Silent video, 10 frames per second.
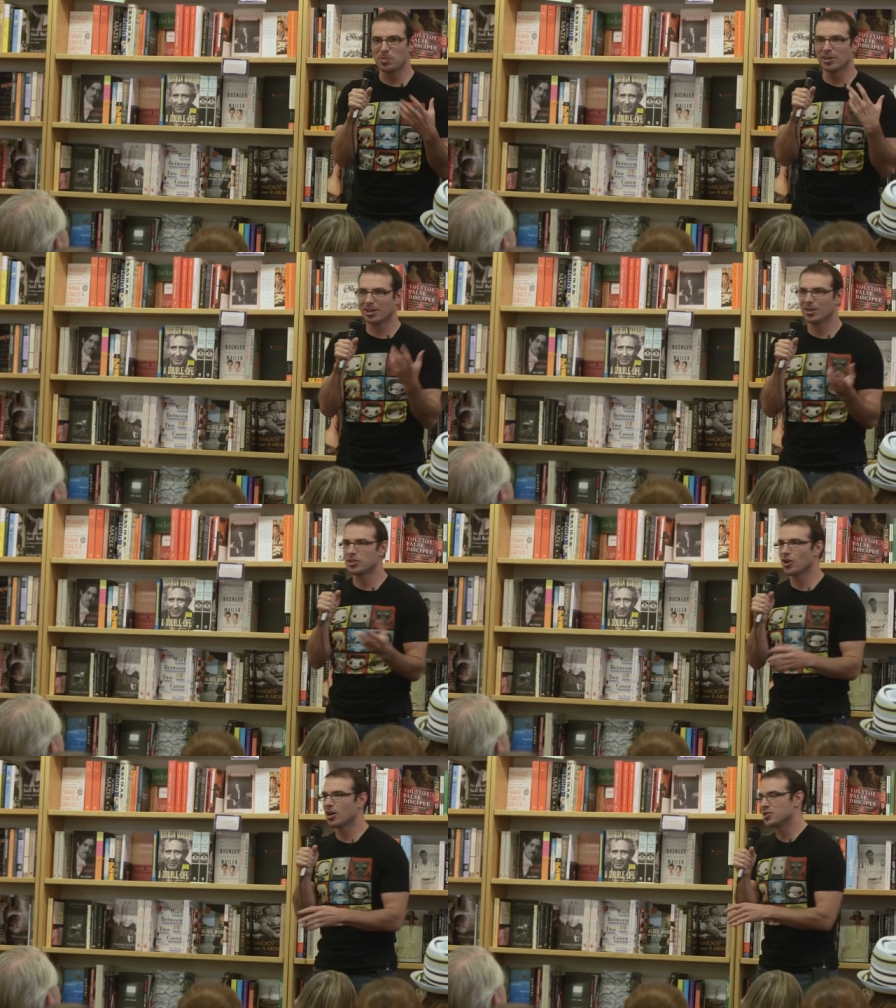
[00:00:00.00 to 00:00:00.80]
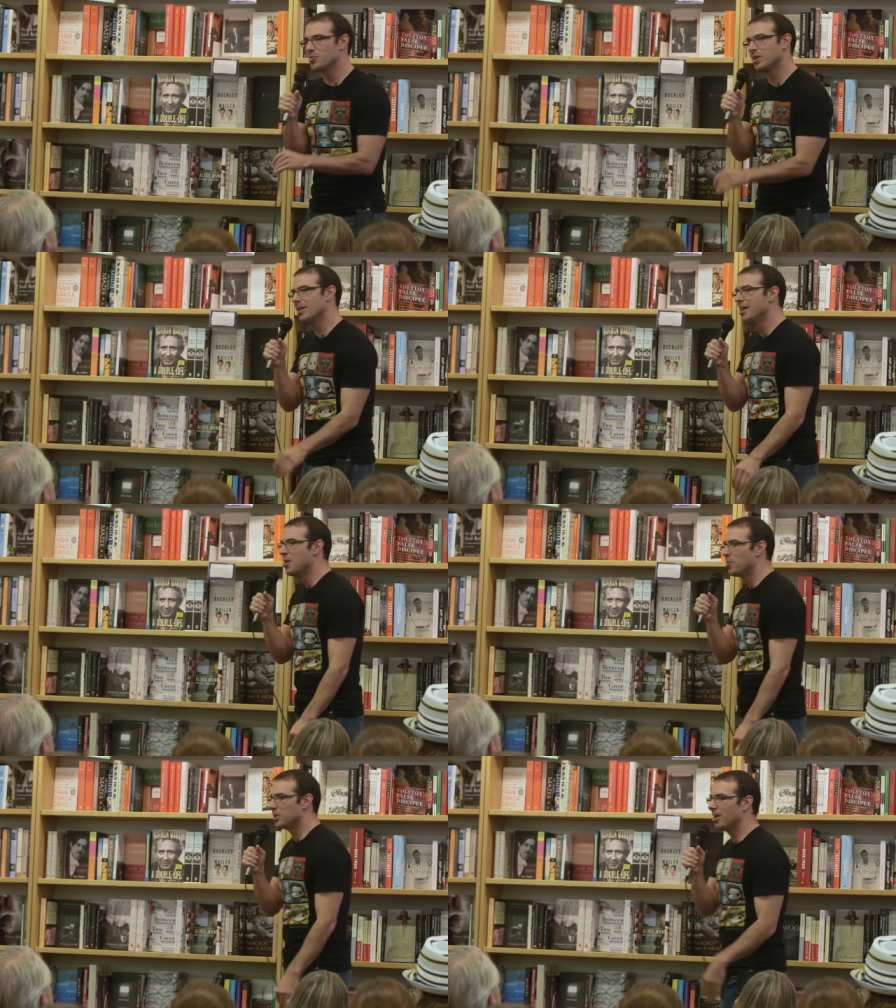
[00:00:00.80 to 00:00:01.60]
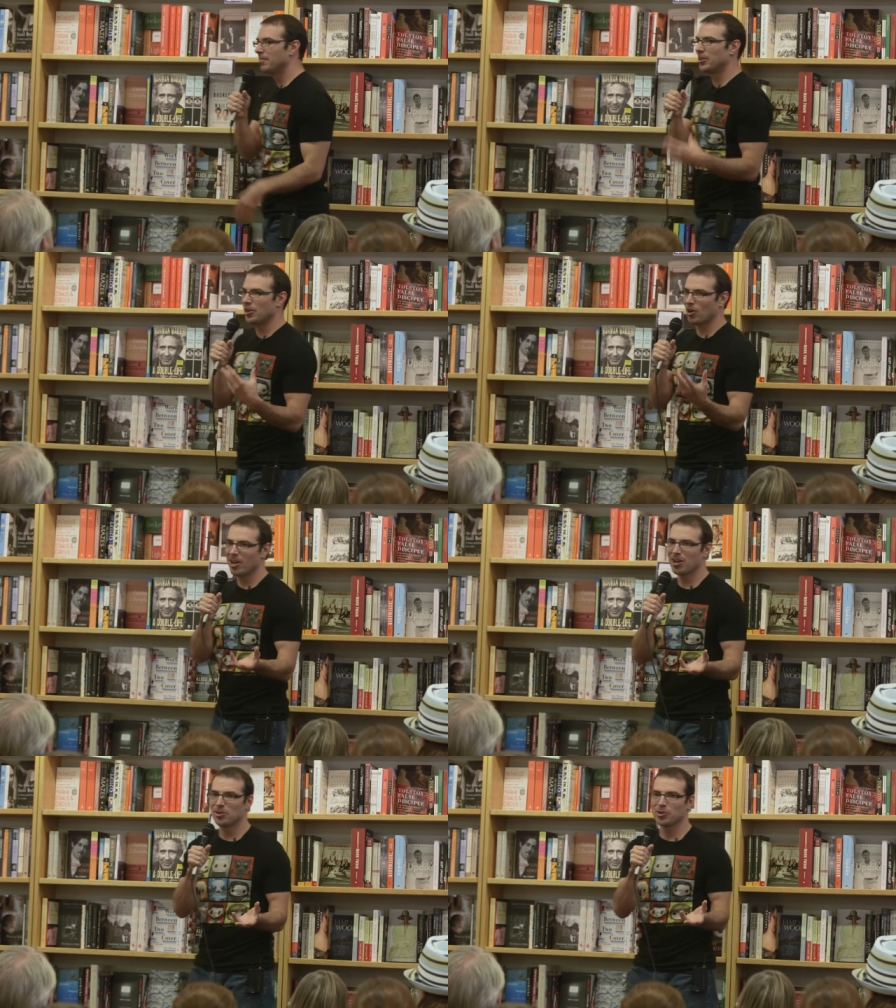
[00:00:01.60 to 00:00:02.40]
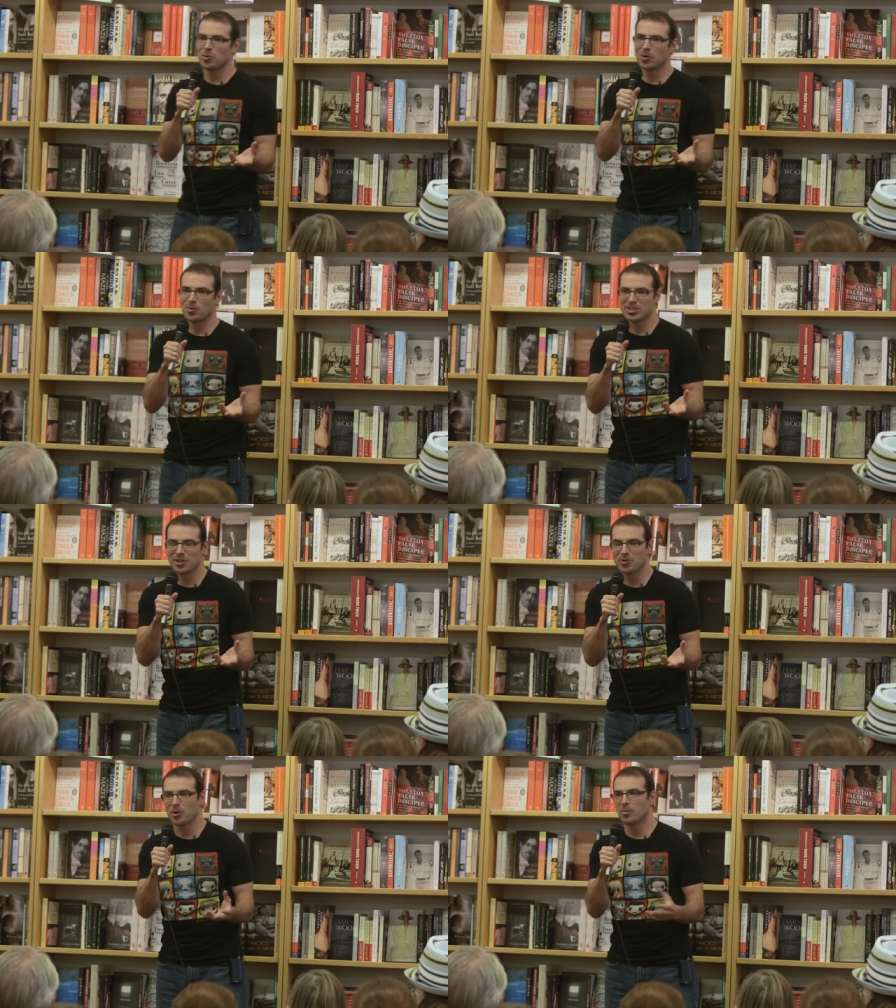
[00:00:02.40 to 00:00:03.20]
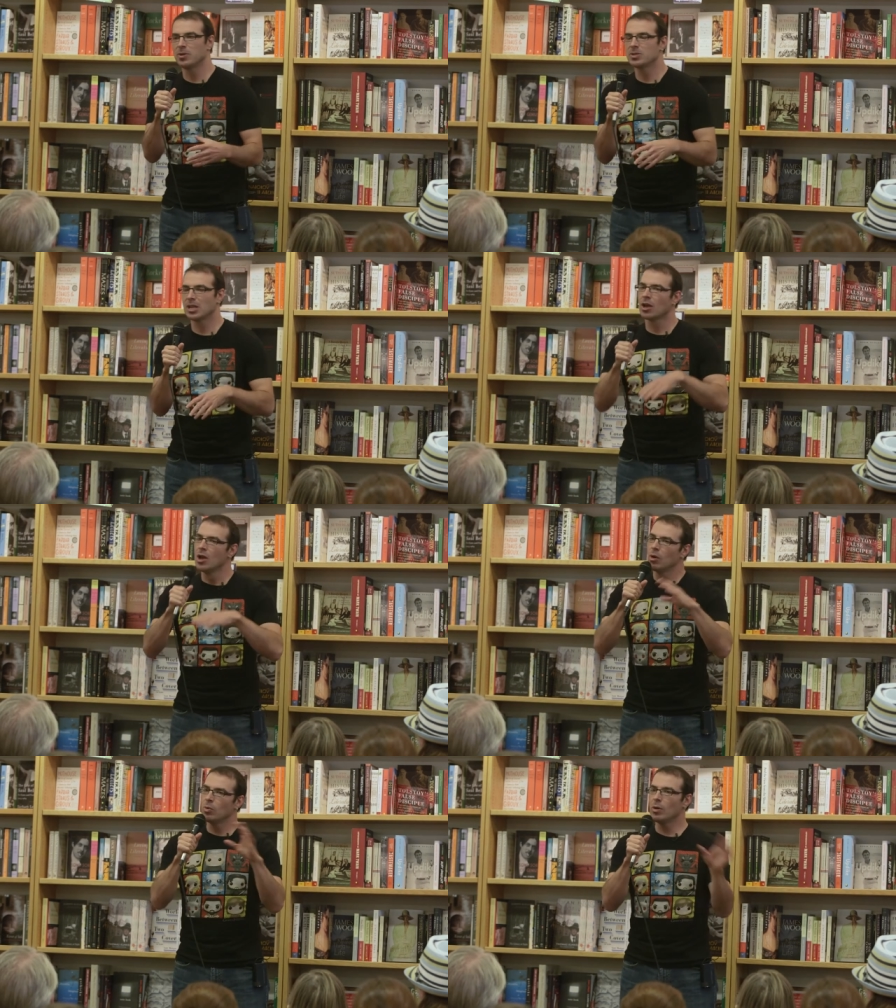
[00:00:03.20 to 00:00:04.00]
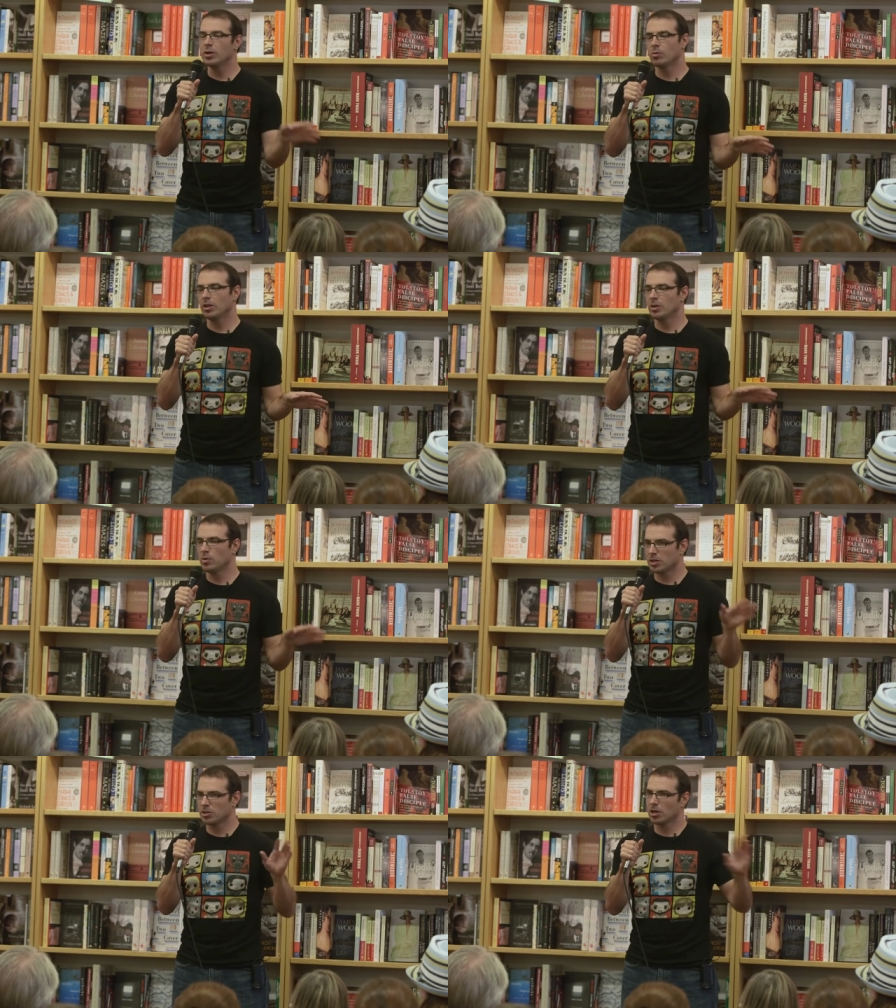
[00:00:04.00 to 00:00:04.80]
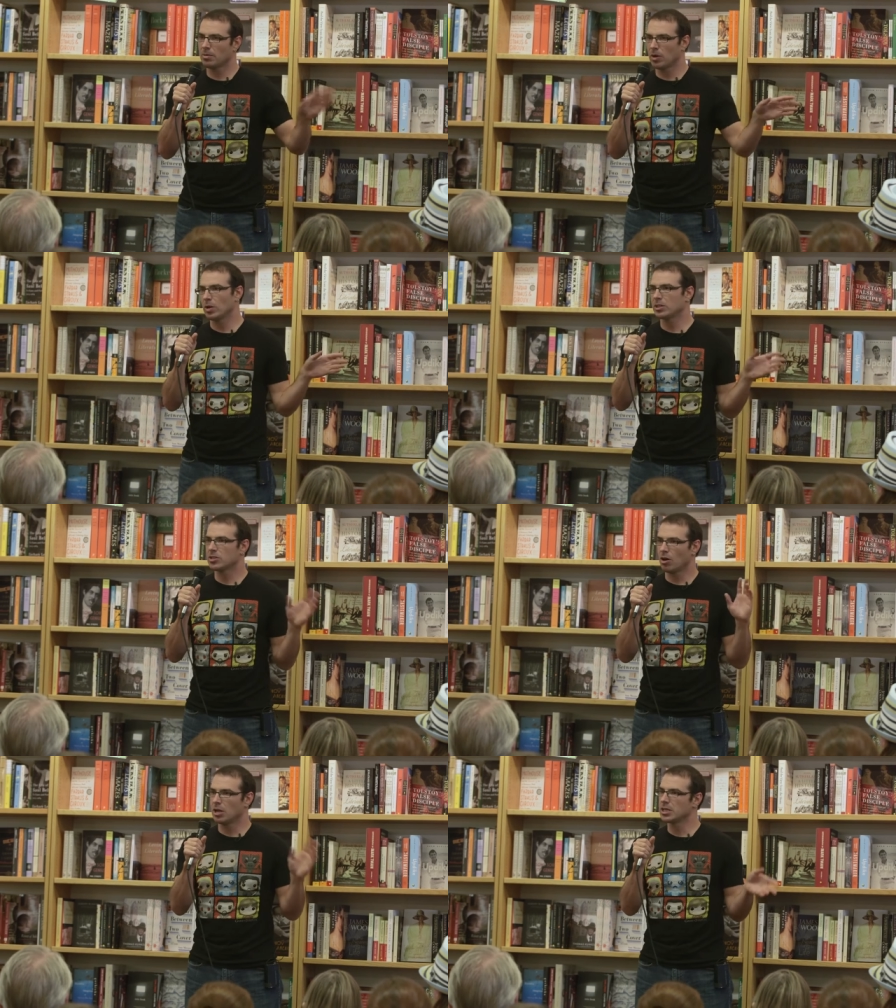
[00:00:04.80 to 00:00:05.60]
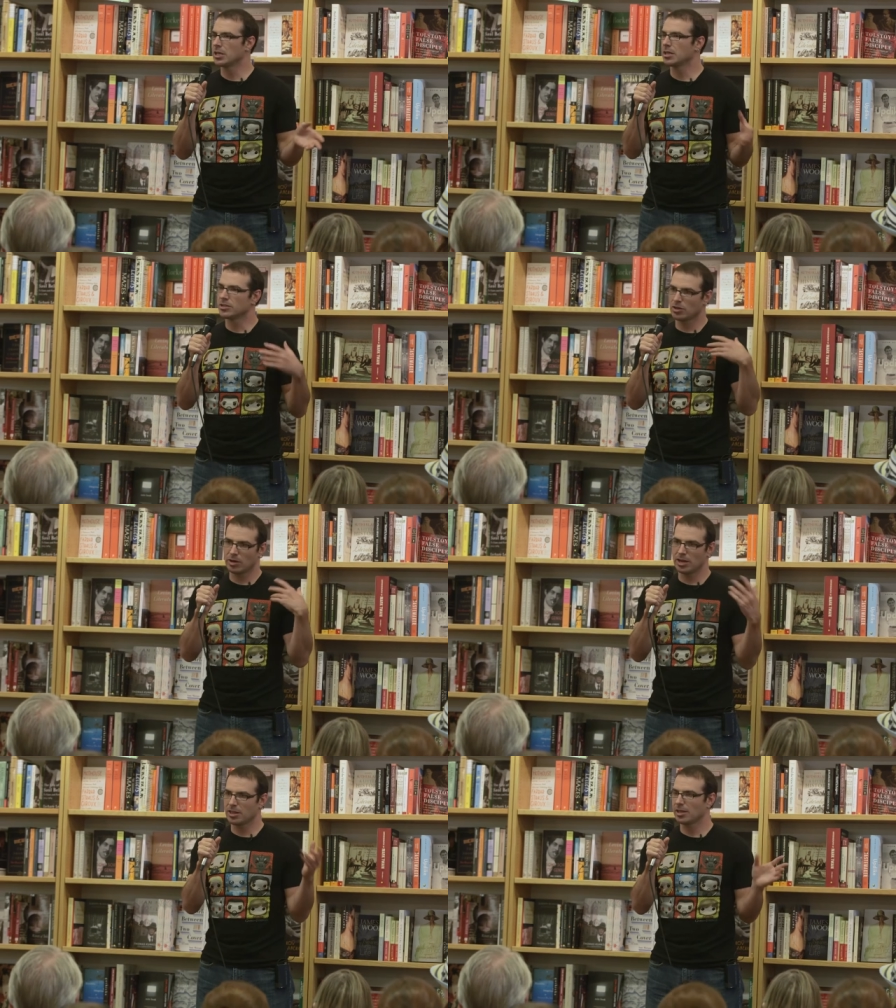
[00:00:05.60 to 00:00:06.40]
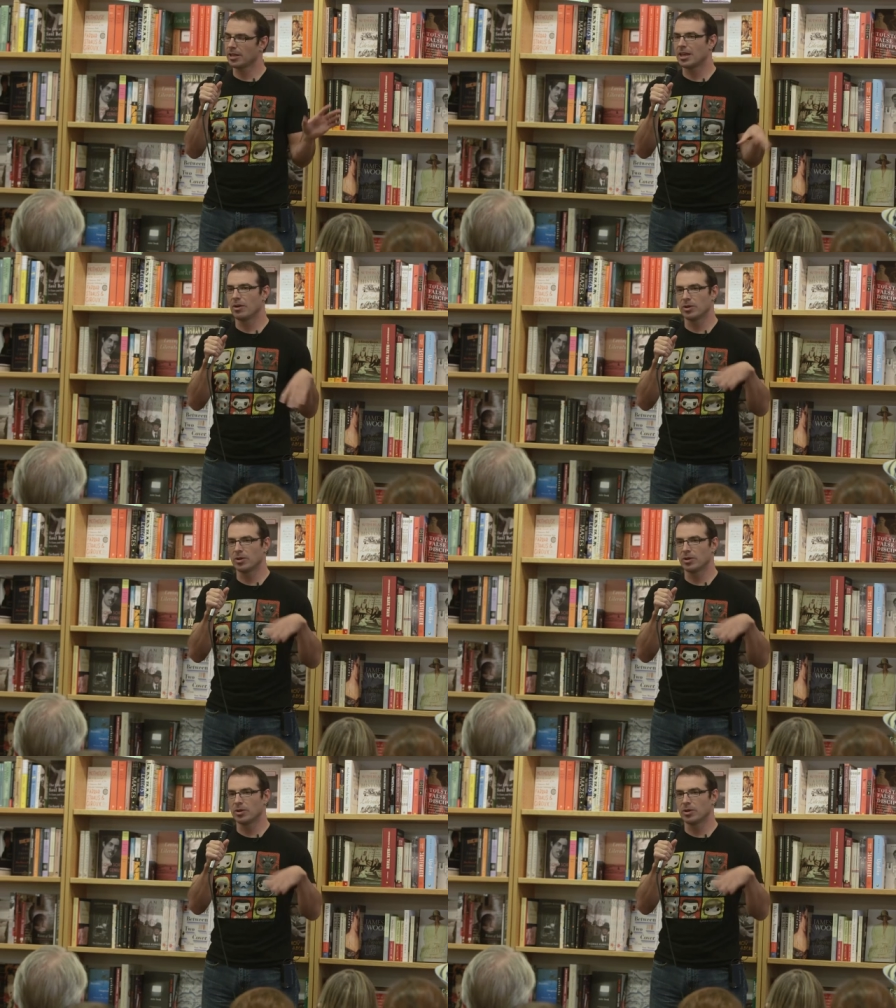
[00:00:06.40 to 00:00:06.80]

politically charged. When when Governor Hickenlooper was in the room, he was like, "Well, we don't really want to talk about what's causing this or anything like that.